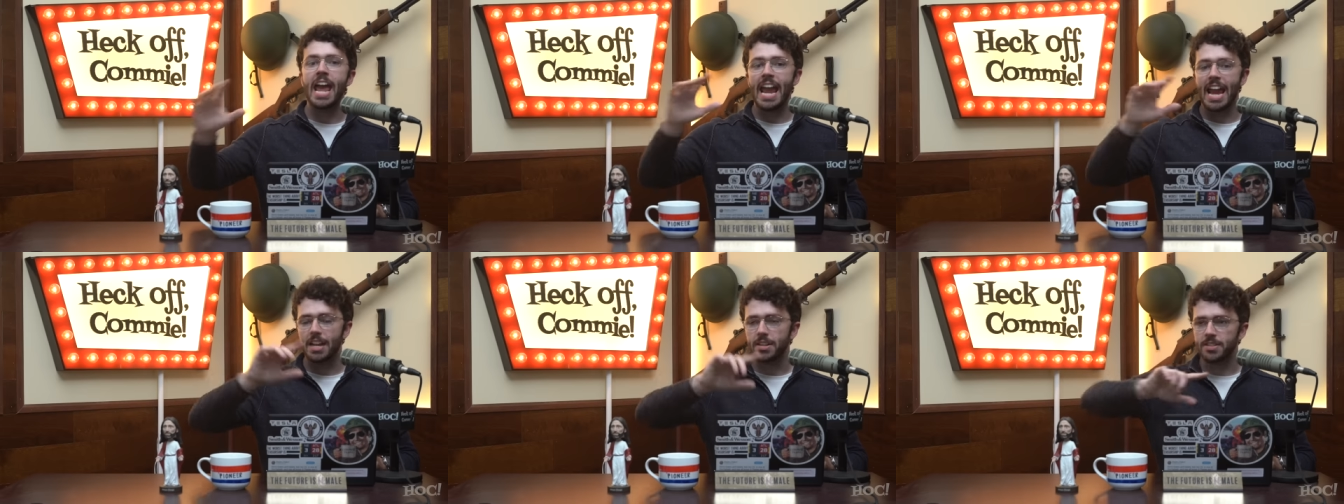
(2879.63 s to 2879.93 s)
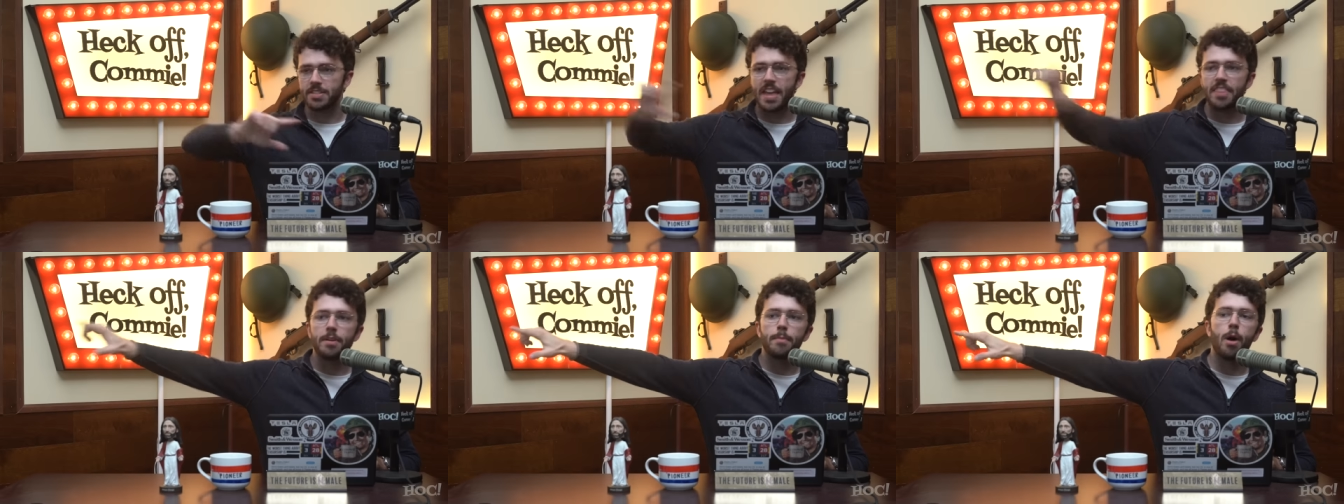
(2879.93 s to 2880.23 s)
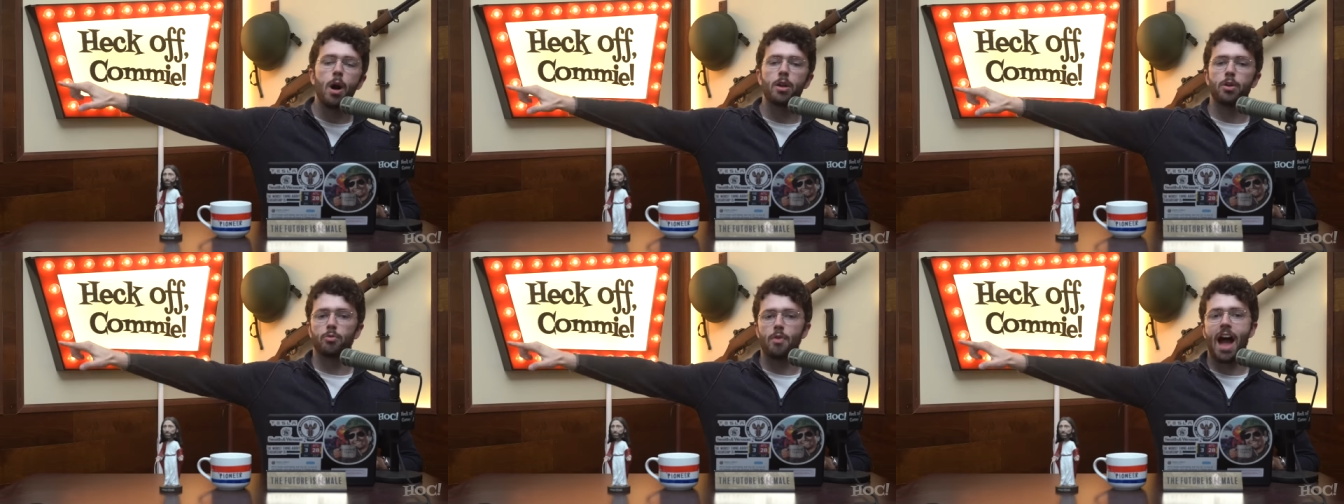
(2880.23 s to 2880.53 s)
and send them
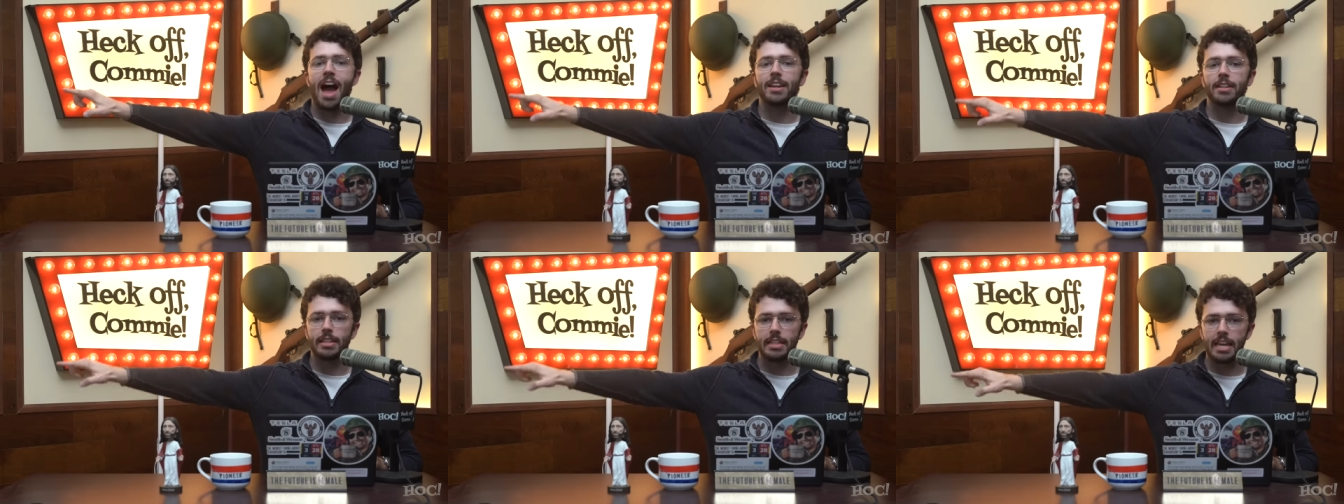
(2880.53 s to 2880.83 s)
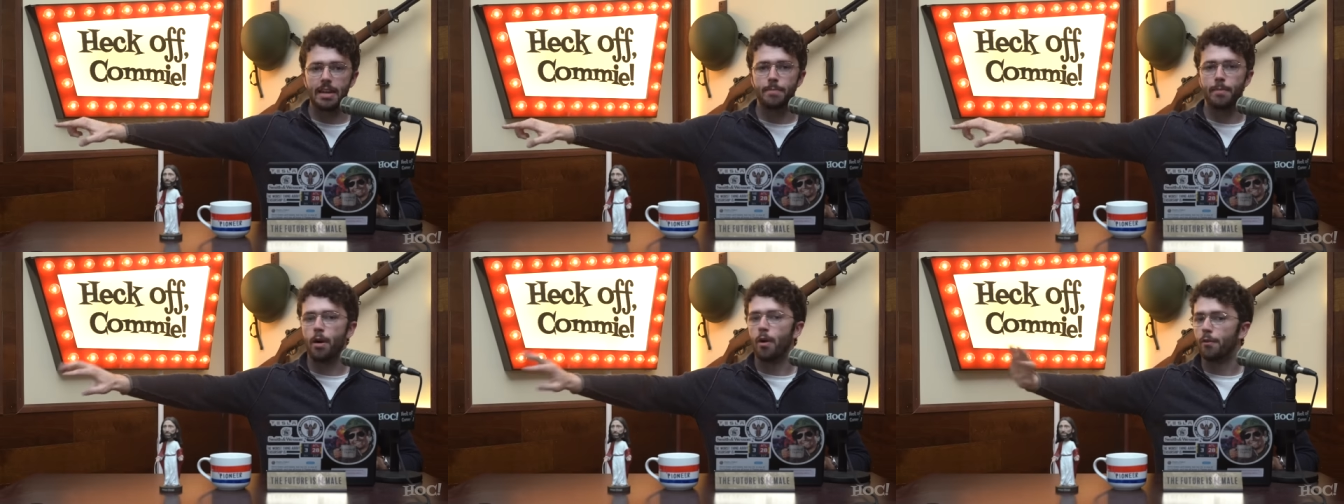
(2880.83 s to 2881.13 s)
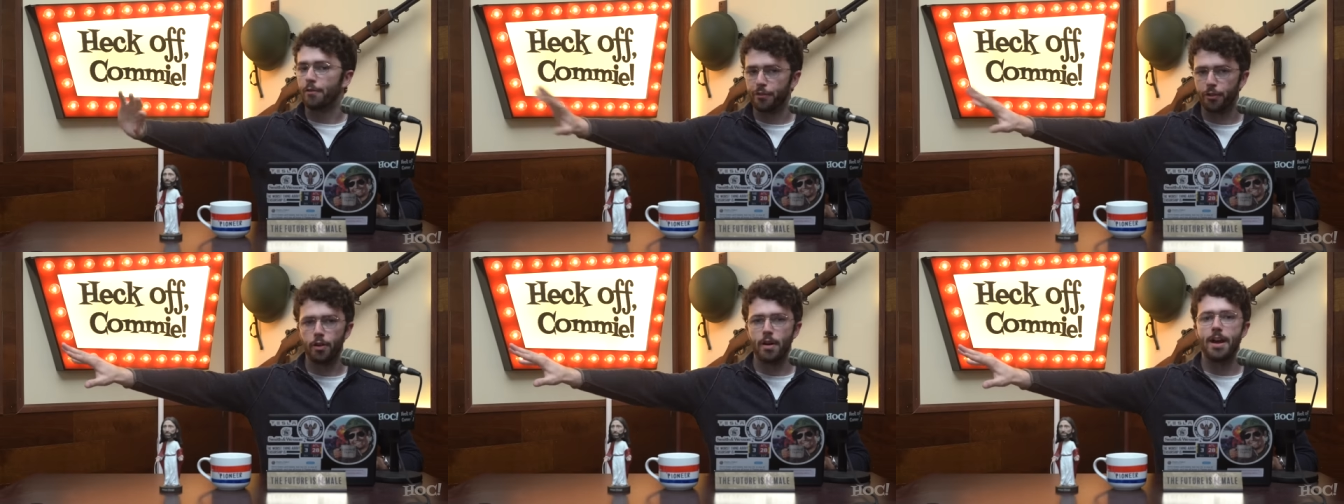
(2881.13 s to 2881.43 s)
all to rotten
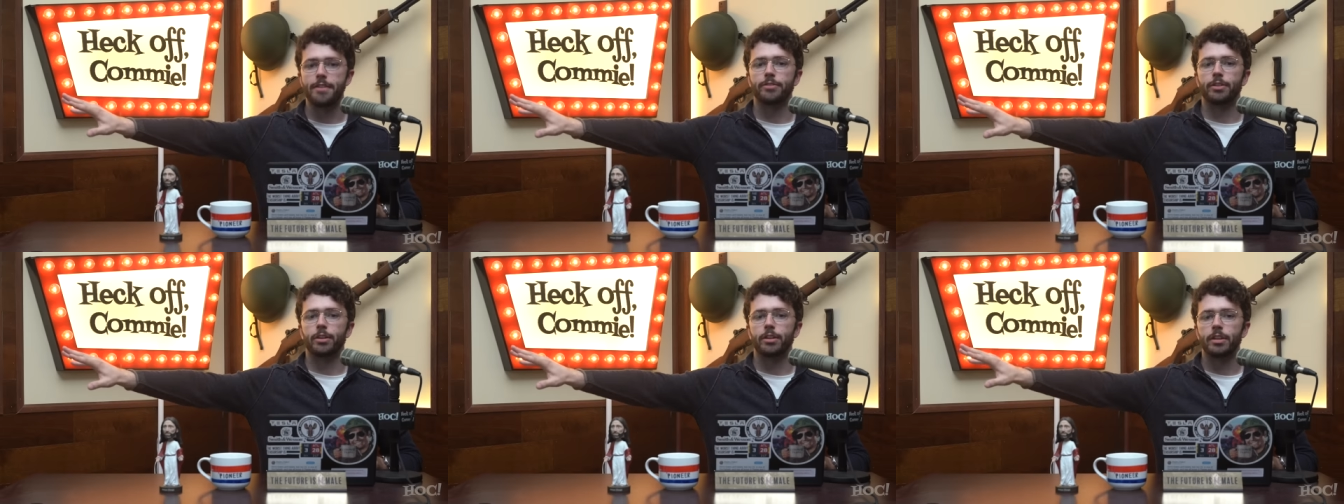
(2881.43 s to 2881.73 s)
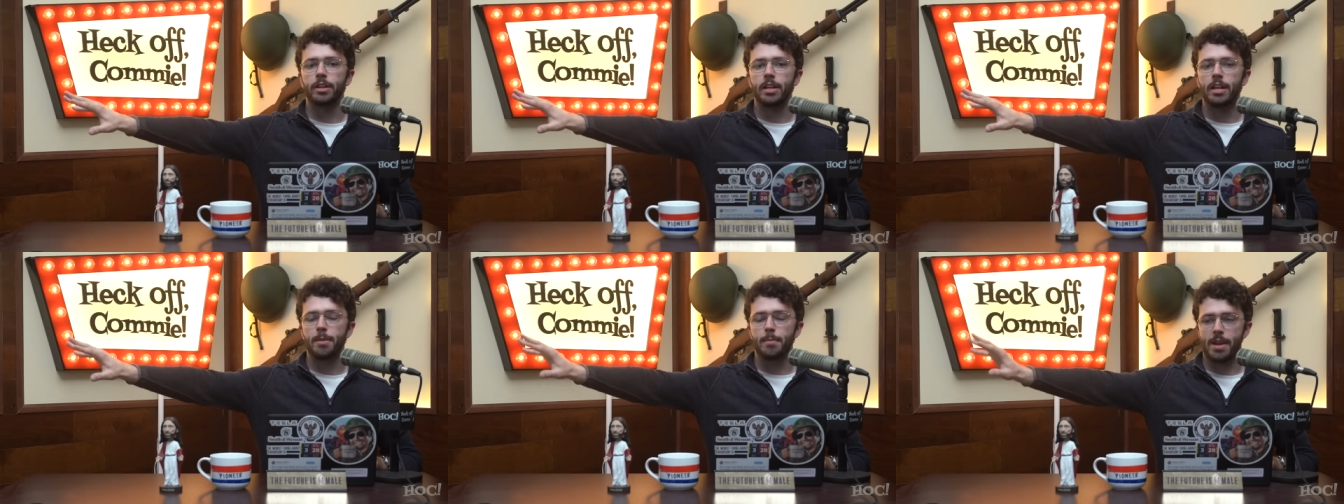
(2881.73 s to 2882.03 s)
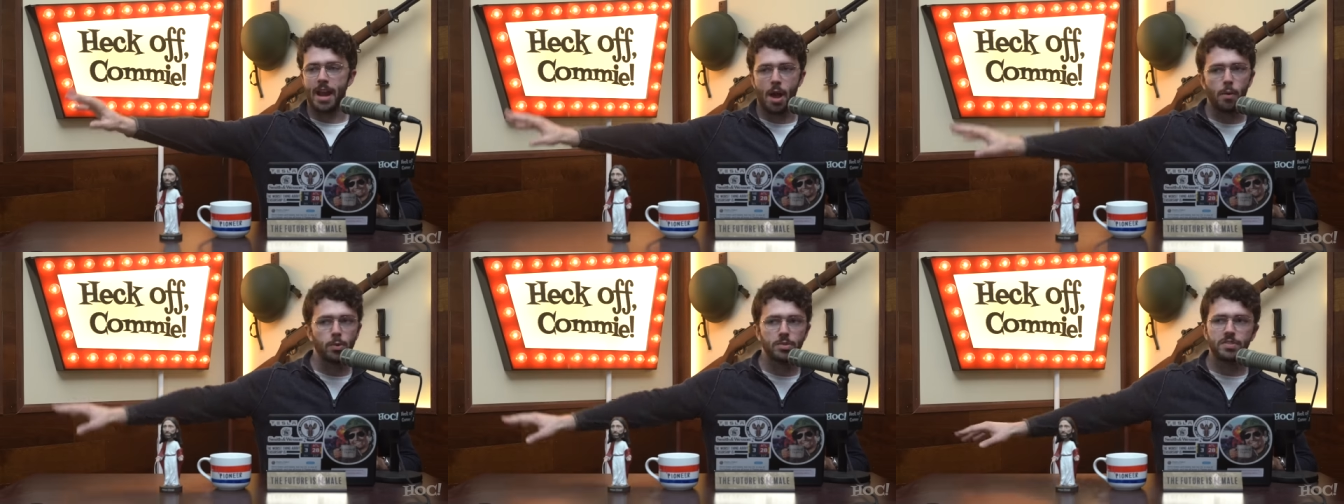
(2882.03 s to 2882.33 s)
Gitmo forever.
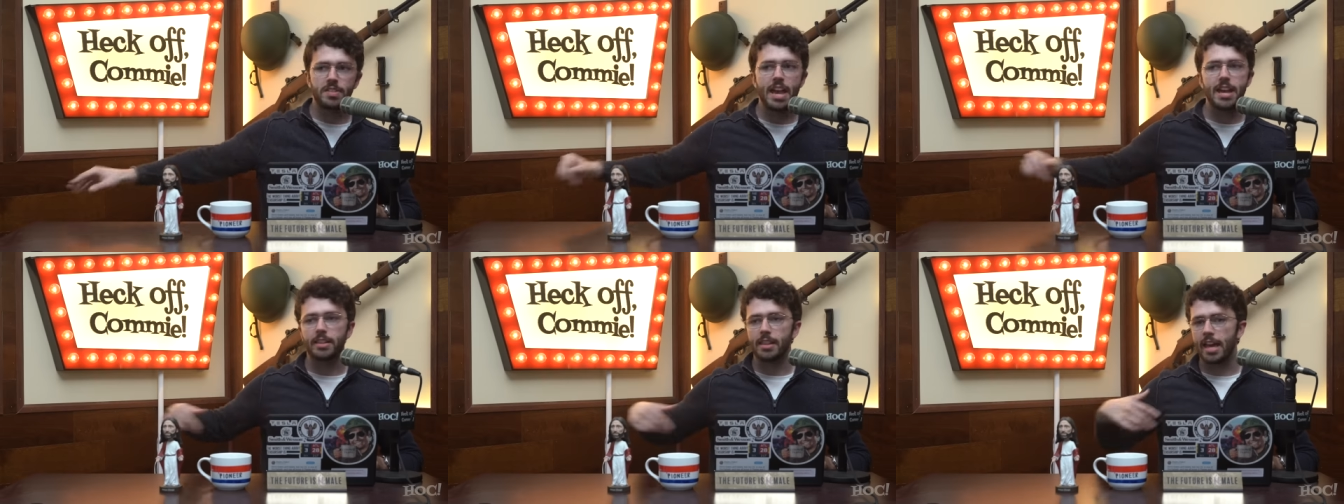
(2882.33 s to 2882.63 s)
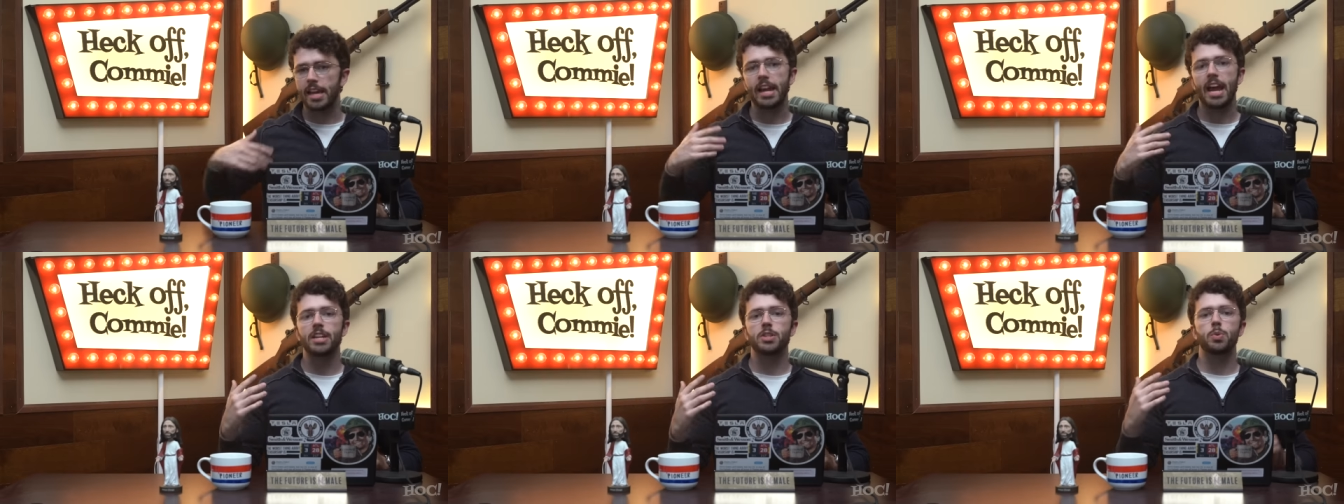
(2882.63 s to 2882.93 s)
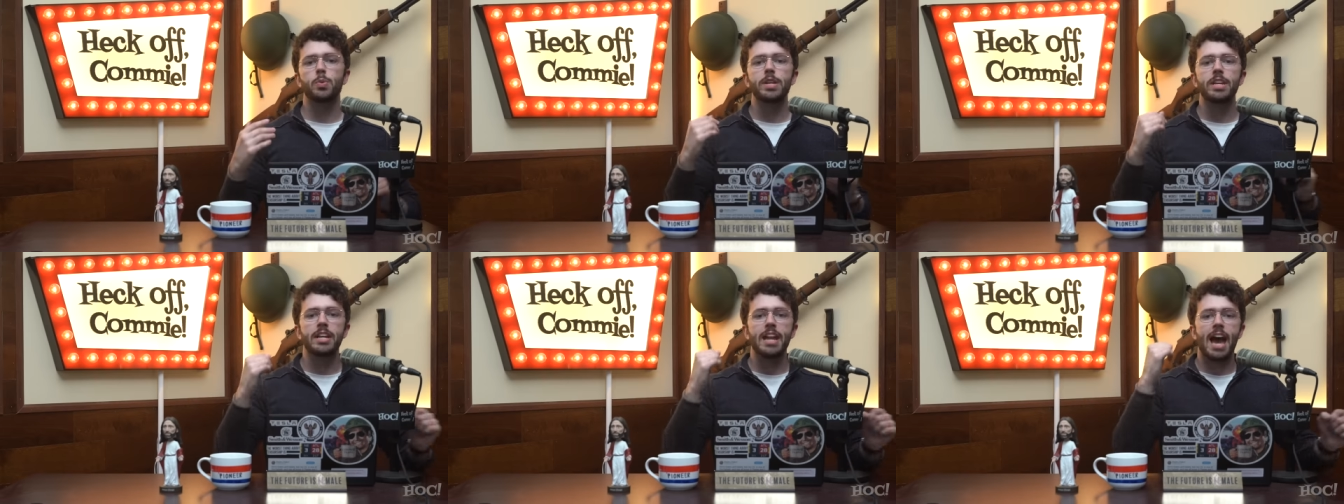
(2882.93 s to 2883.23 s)
But I will say, like I
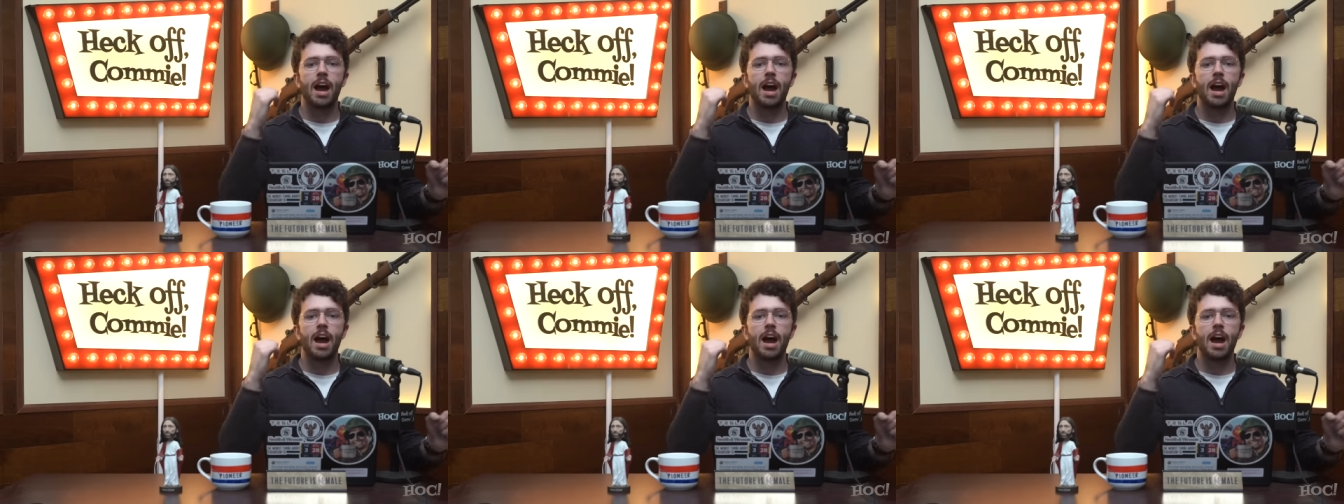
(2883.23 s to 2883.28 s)
tweeted